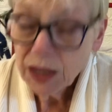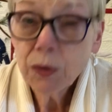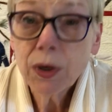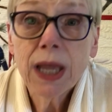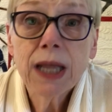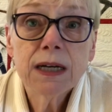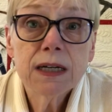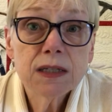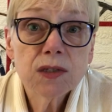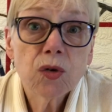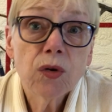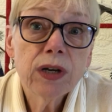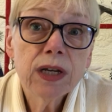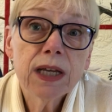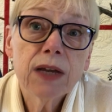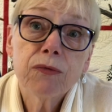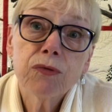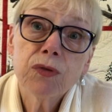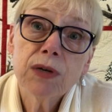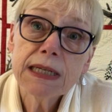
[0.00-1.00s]
And it's going to
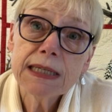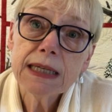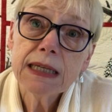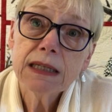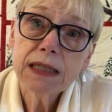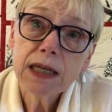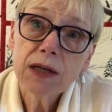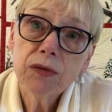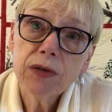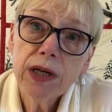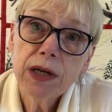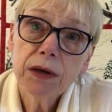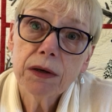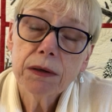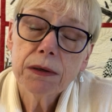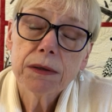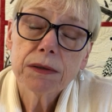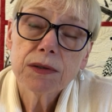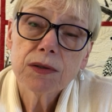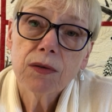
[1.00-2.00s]
get freezing down
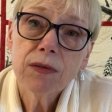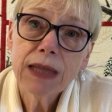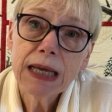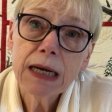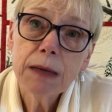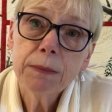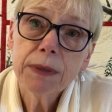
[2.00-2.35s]
here, so that'll